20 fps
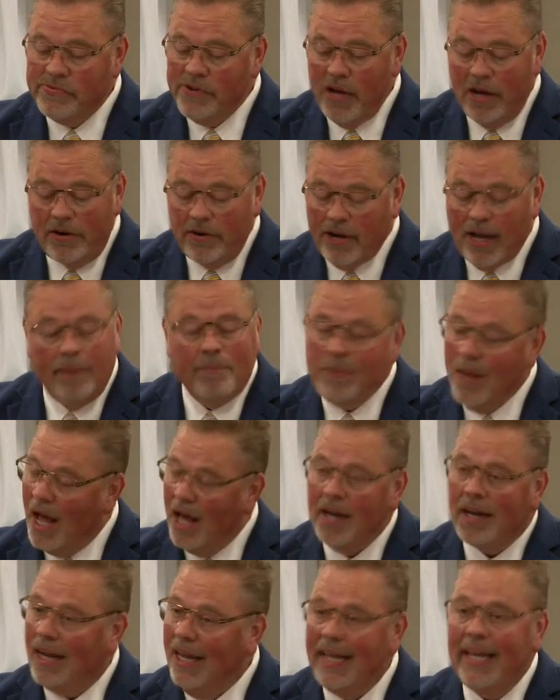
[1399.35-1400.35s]
no, I'm
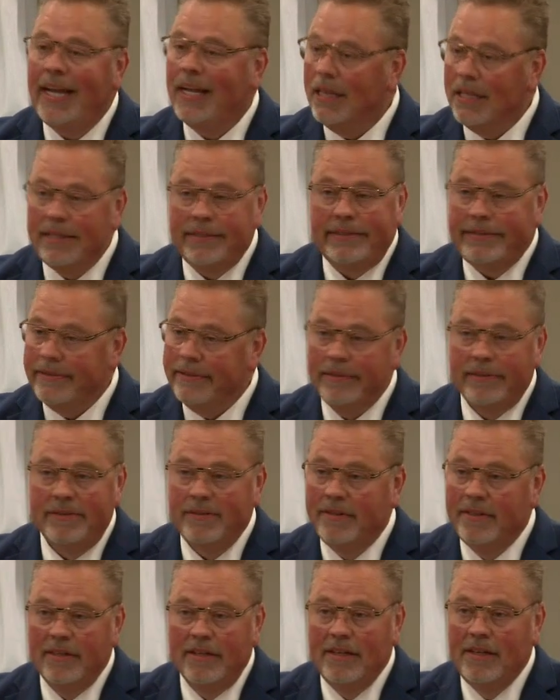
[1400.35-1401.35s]
not a legalist.
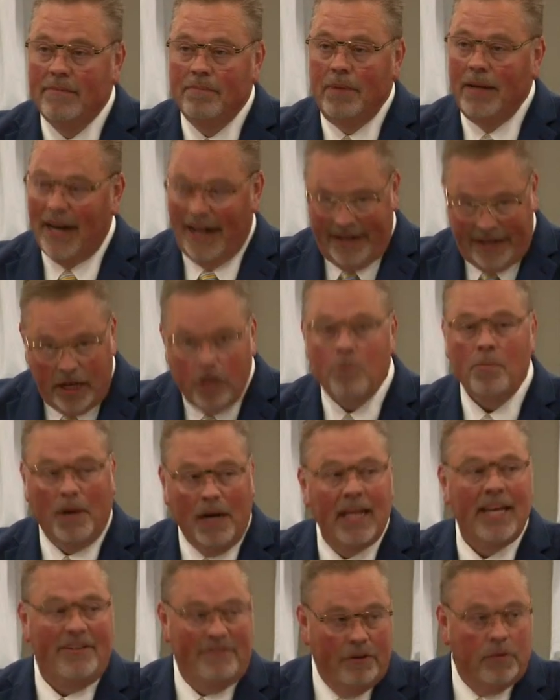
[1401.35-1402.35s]
But I do
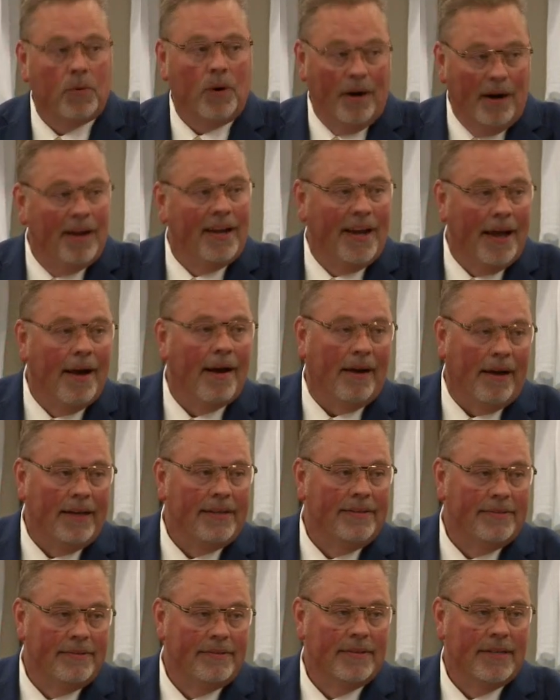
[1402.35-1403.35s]
believe the Word of God.